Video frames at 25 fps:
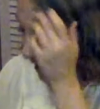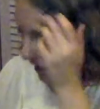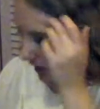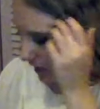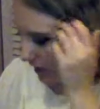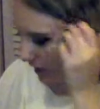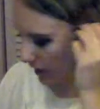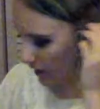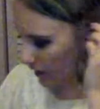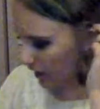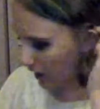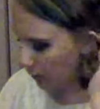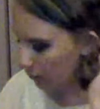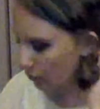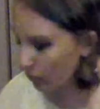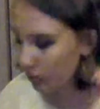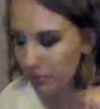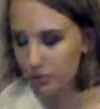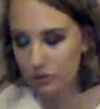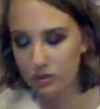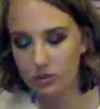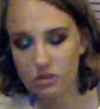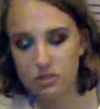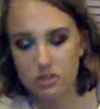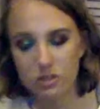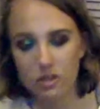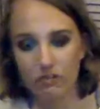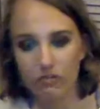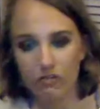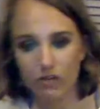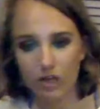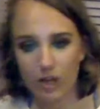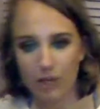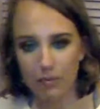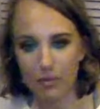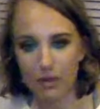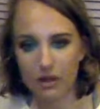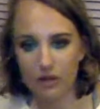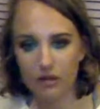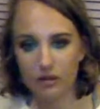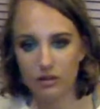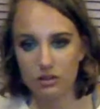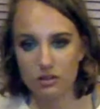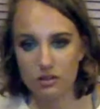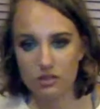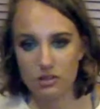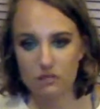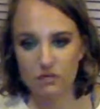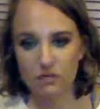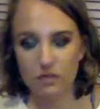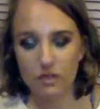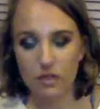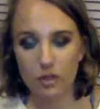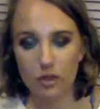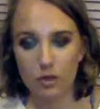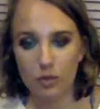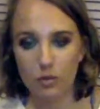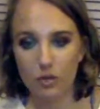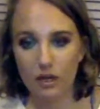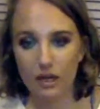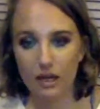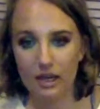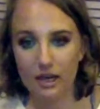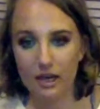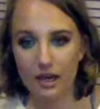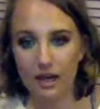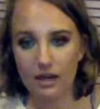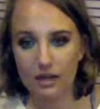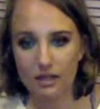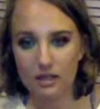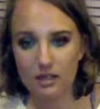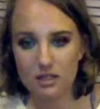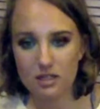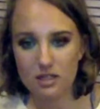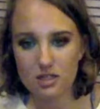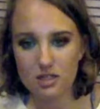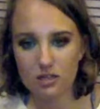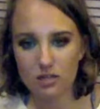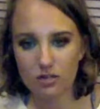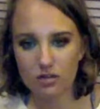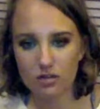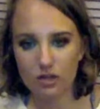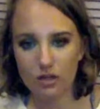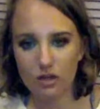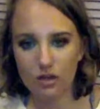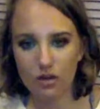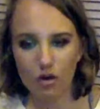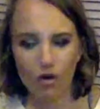And I would put the Soft Glam palette in this video, but I kind of consider, like,